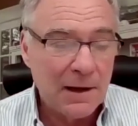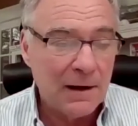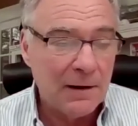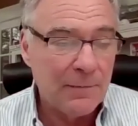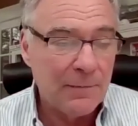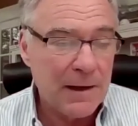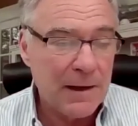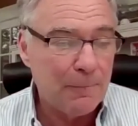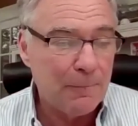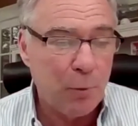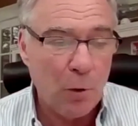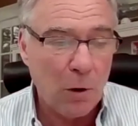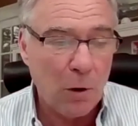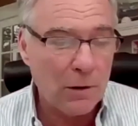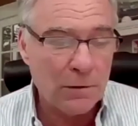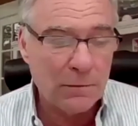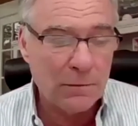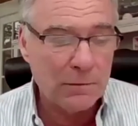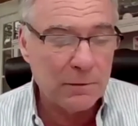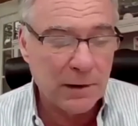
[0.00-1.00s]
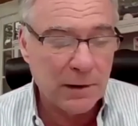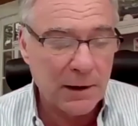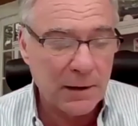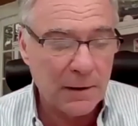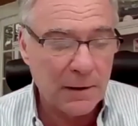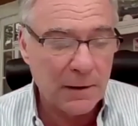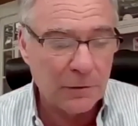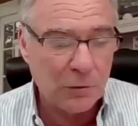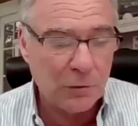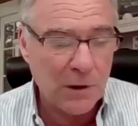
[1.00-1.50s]
important
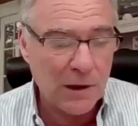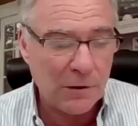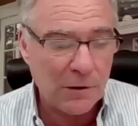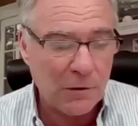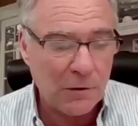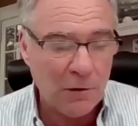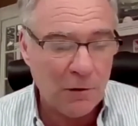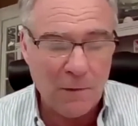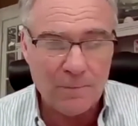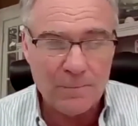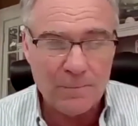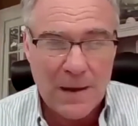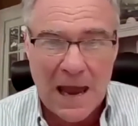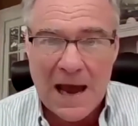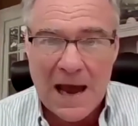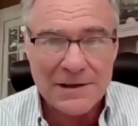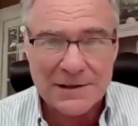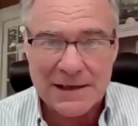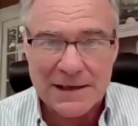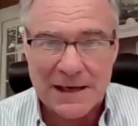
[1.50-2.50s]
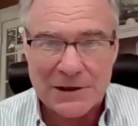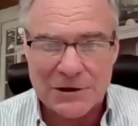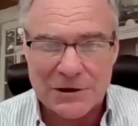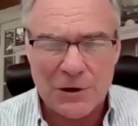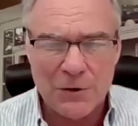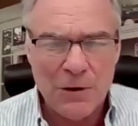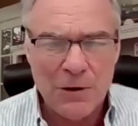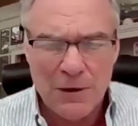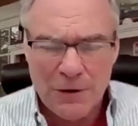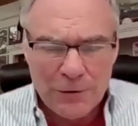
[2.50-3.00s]
critical assets.
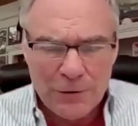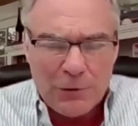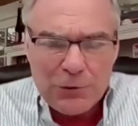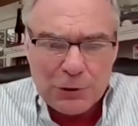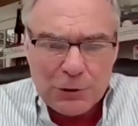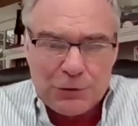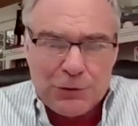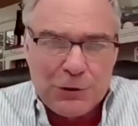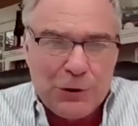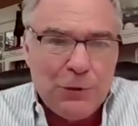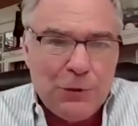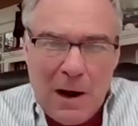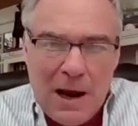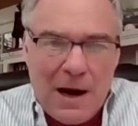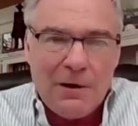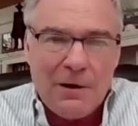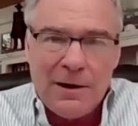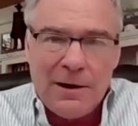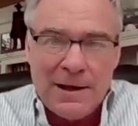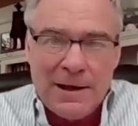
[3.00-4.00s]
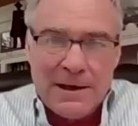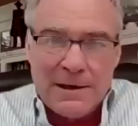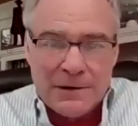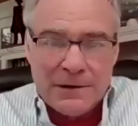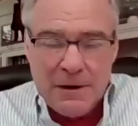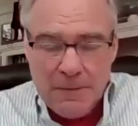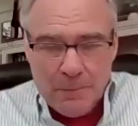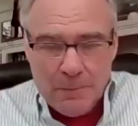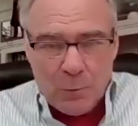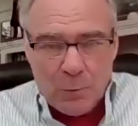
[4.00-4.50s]
So those are two areas
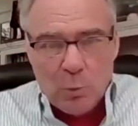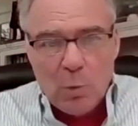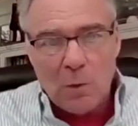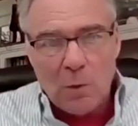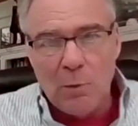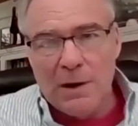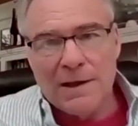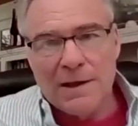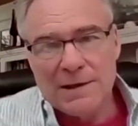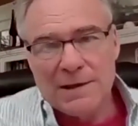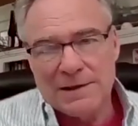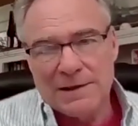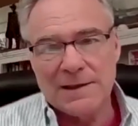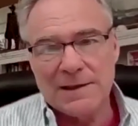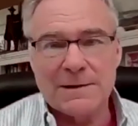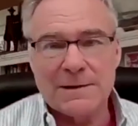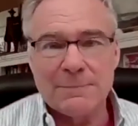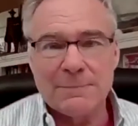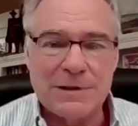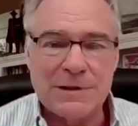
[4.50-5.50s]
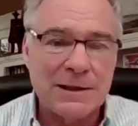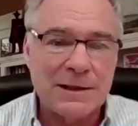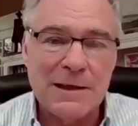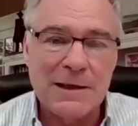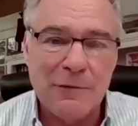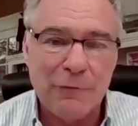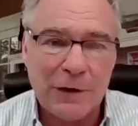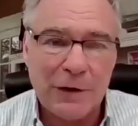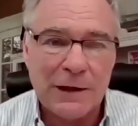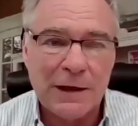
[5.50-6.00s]
where we could see some
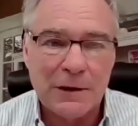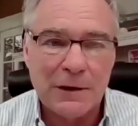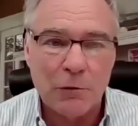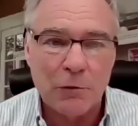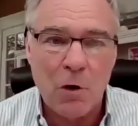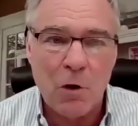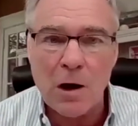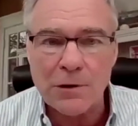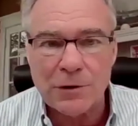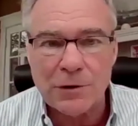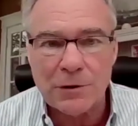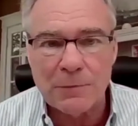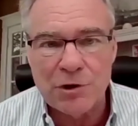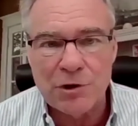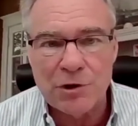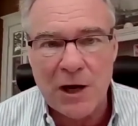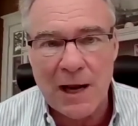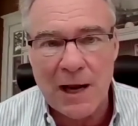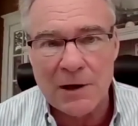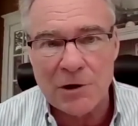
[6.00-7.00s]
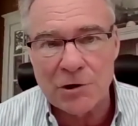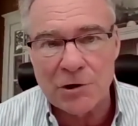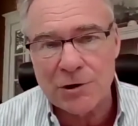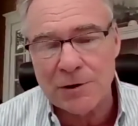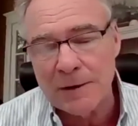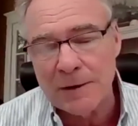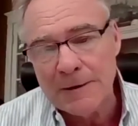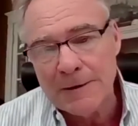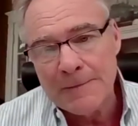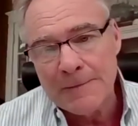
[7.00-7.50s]
significant long-term
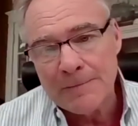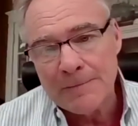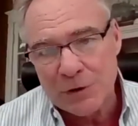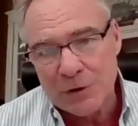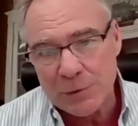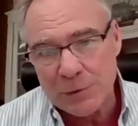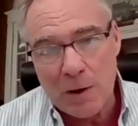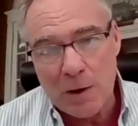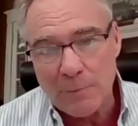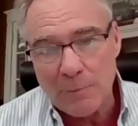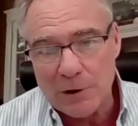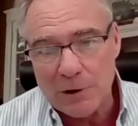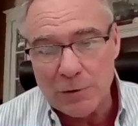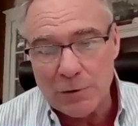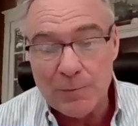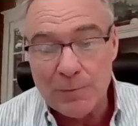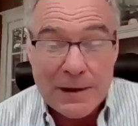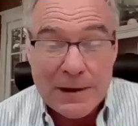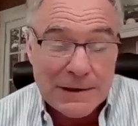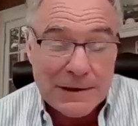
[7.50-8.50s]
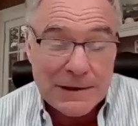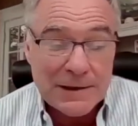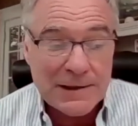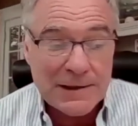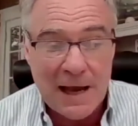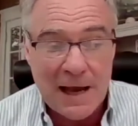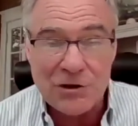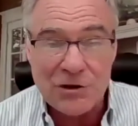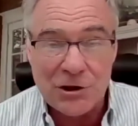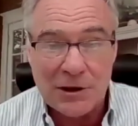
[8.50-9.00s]
change to the way we do business,
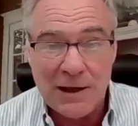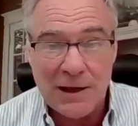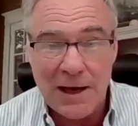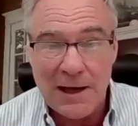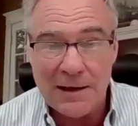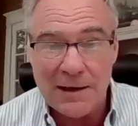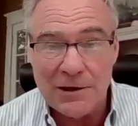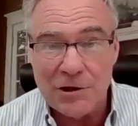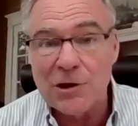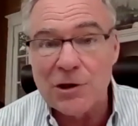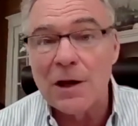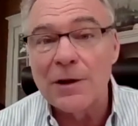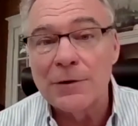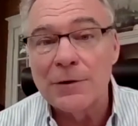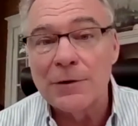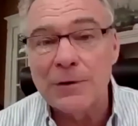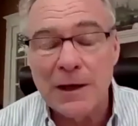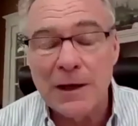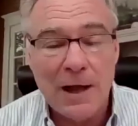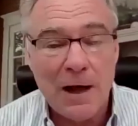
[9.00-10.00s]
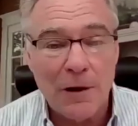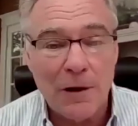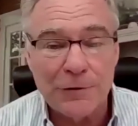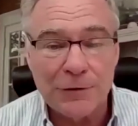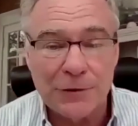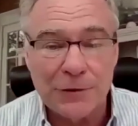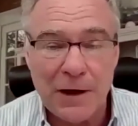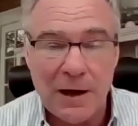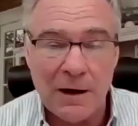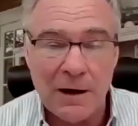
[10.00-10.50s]
educate each other, get health
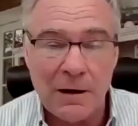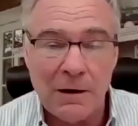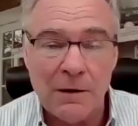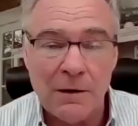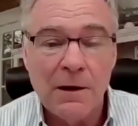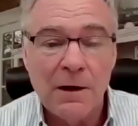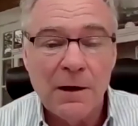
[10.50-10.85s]
care,